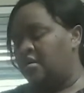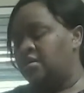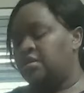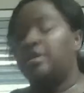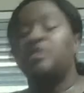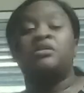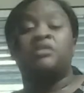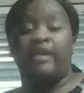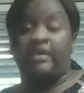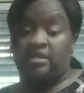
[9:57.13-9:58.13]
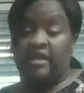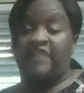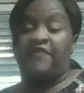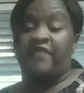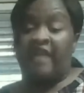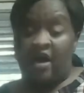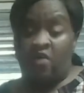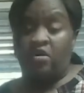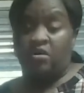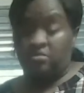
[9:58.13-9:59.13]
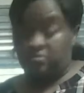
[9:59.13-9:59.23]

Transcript: tend to taste like flour.